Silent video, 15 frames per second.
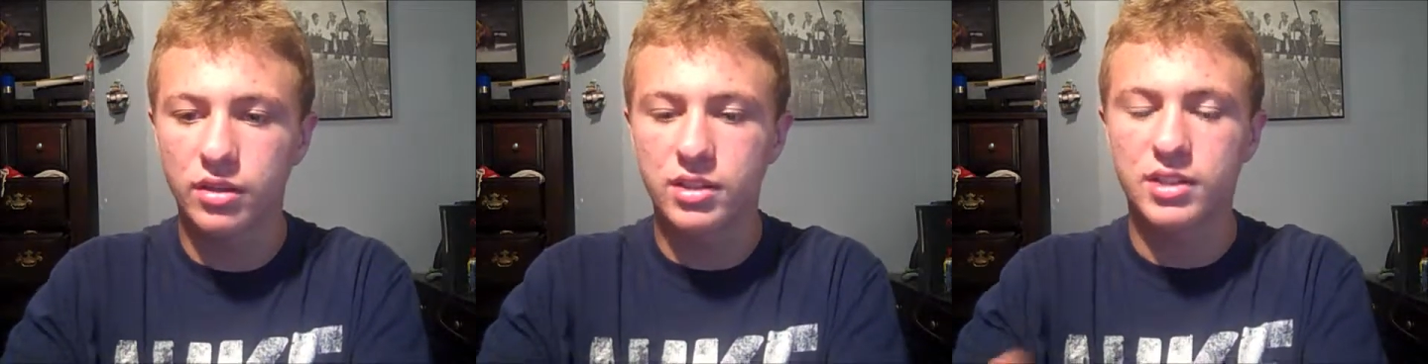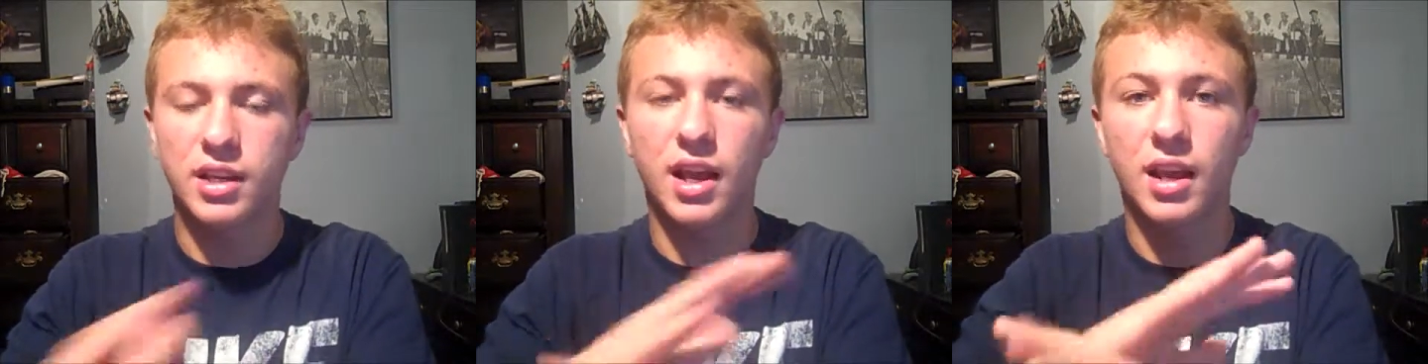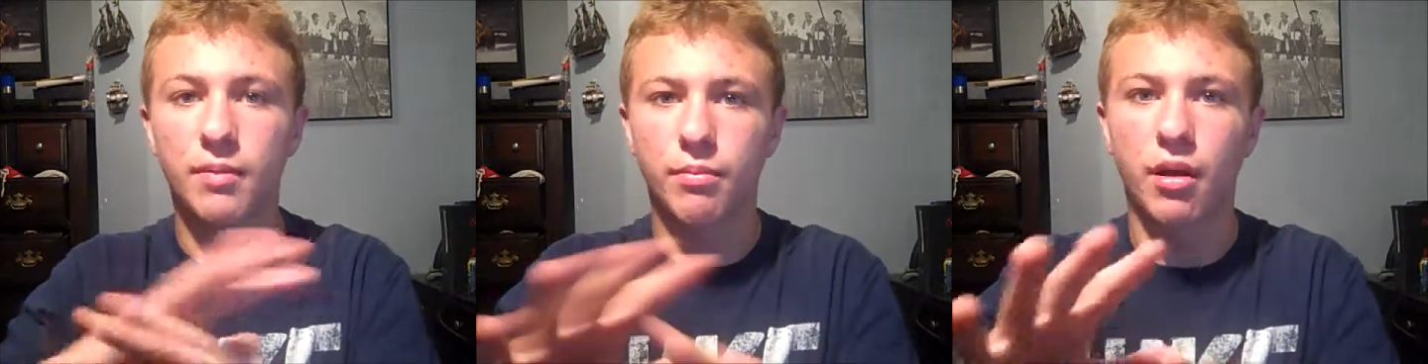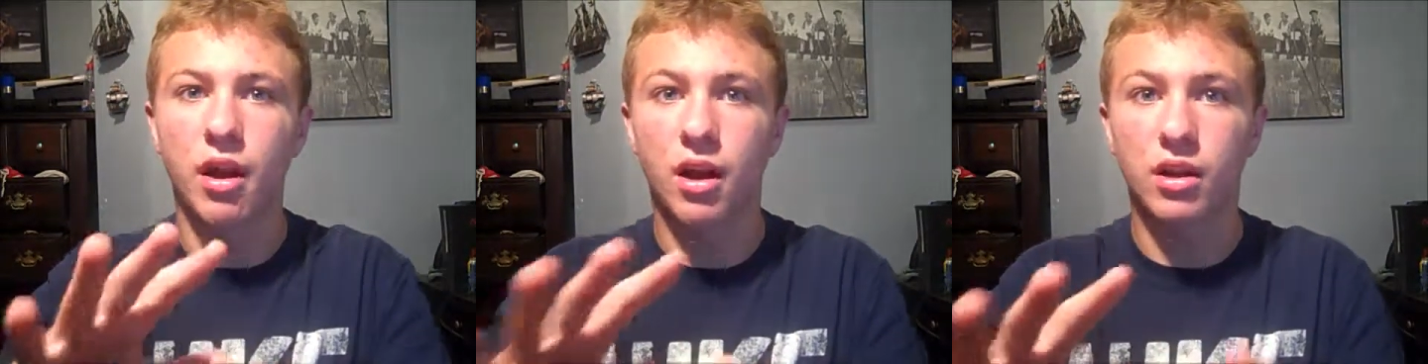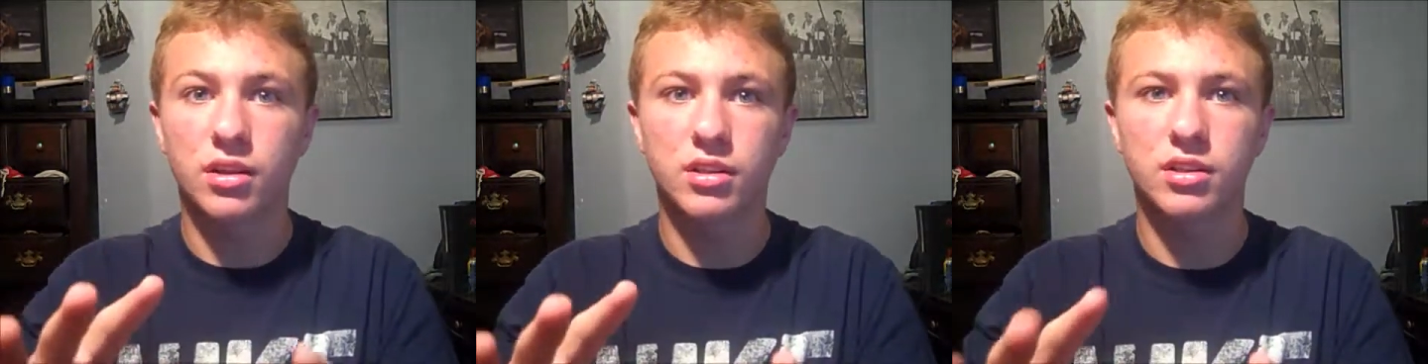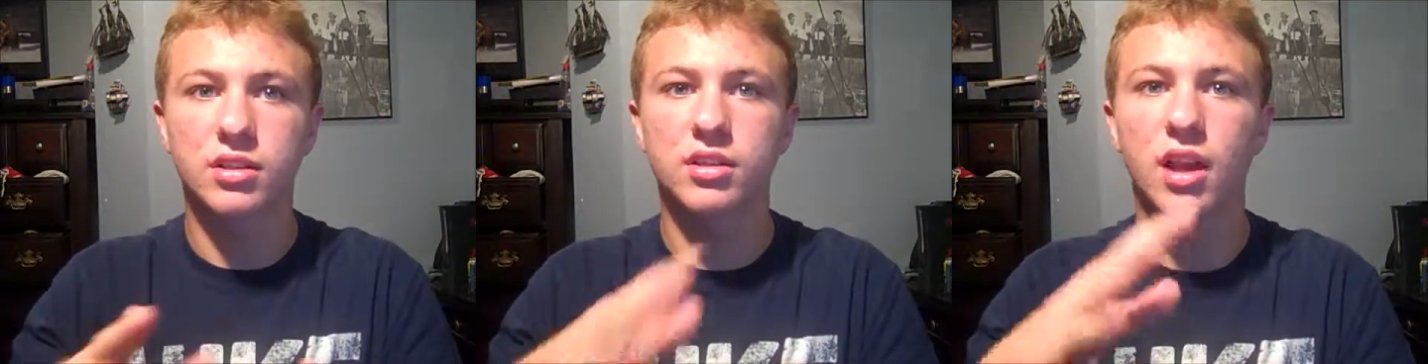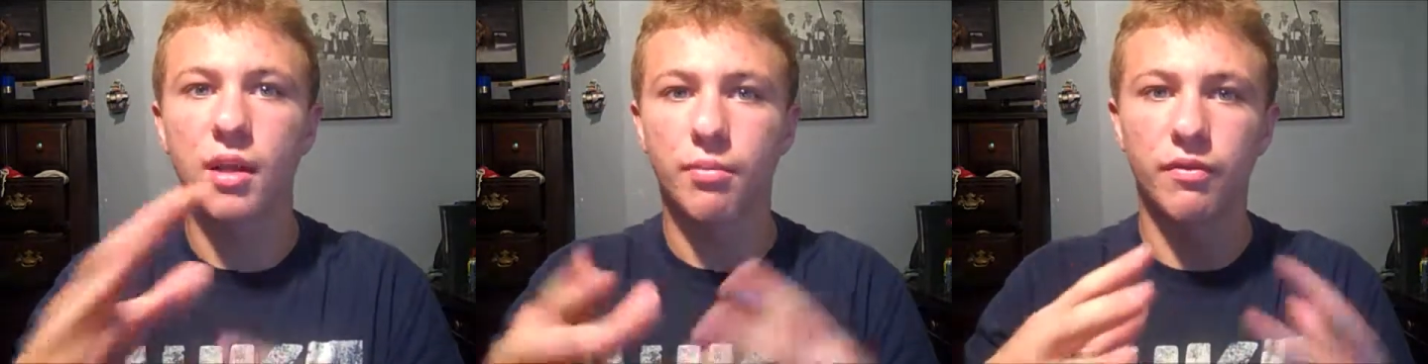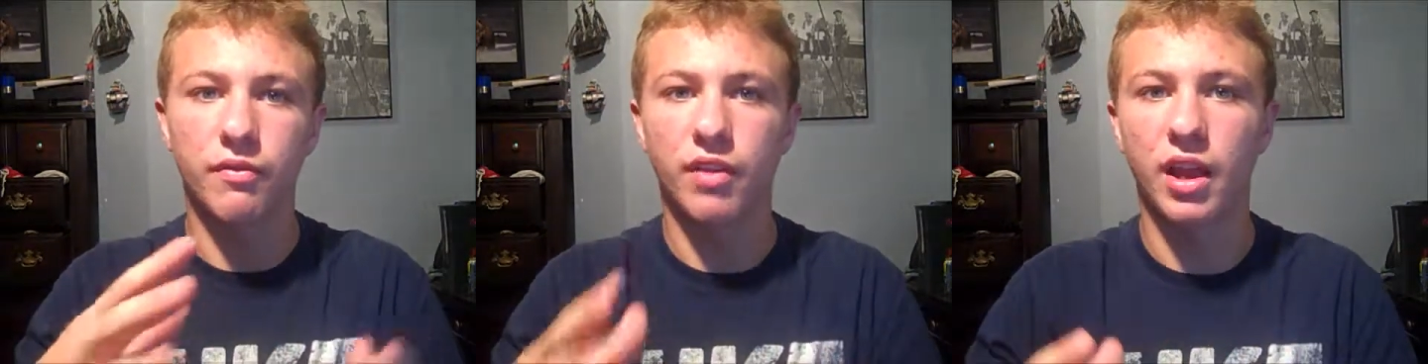sandbox
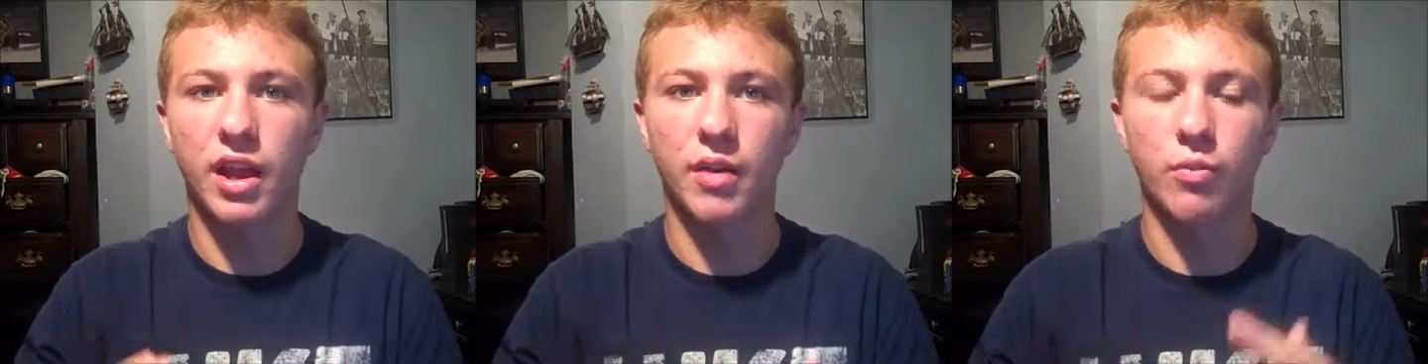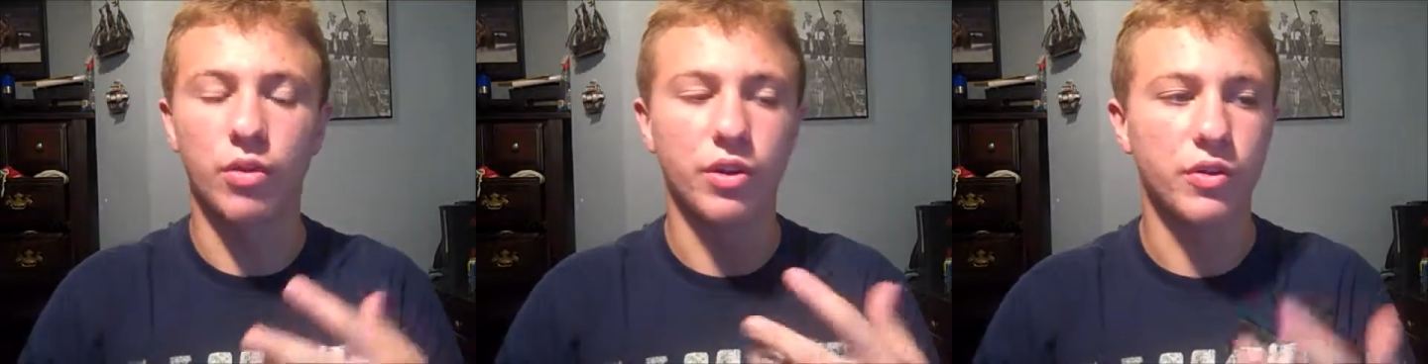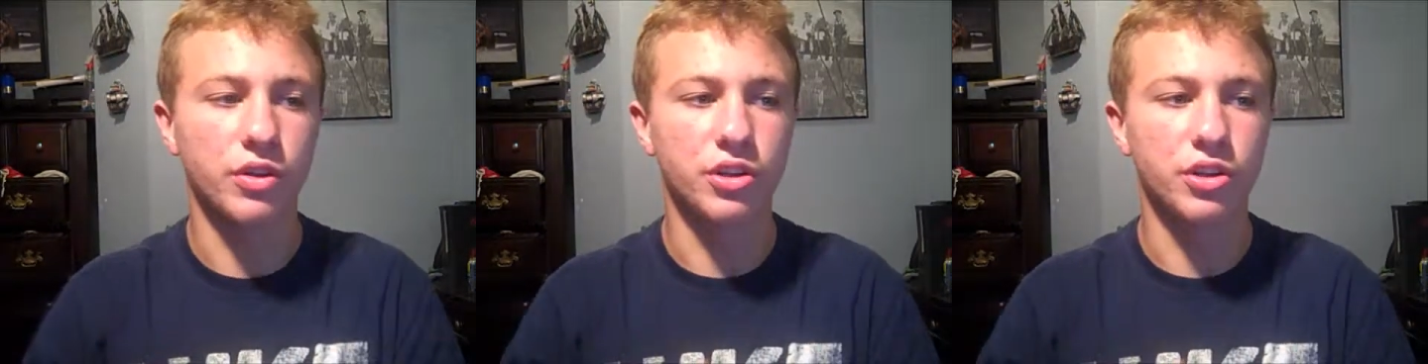type of game where you